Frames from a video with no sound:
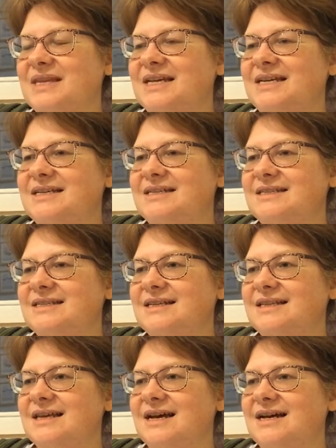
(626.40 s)
is
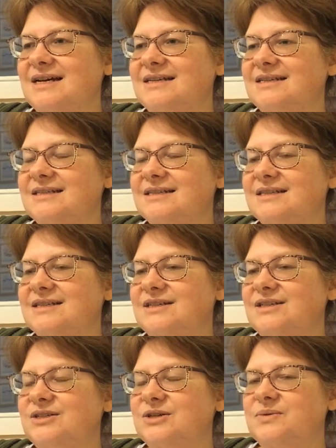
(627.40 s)
that
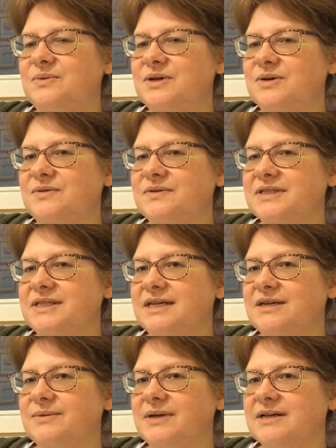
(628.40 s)
you don't want to overstay
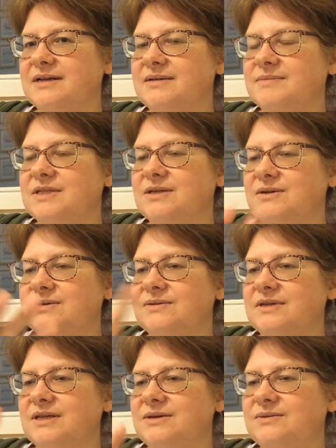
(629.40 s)
your welcome. So,
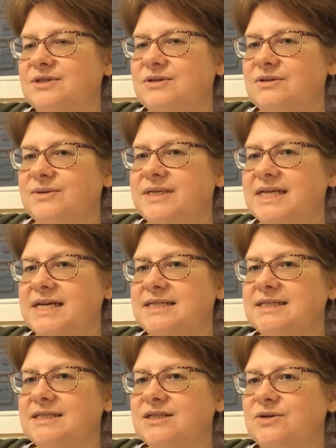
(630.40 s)
2-3
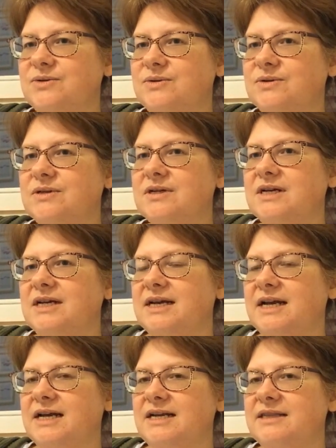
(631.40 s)
days is cool.
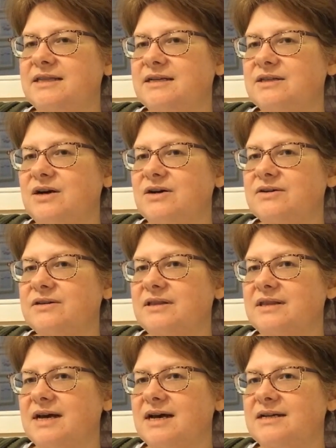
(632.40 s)
Anything longer
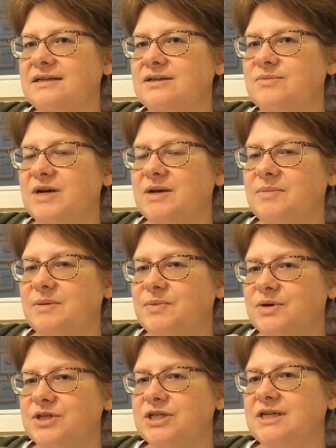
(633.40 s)
than that, and you might be
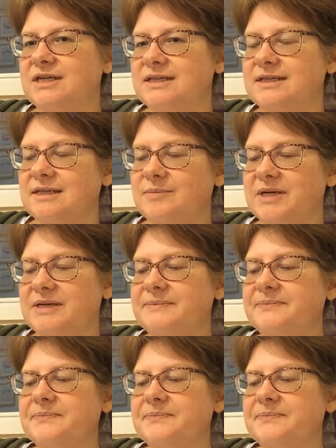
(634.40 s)
pushing it a little bit.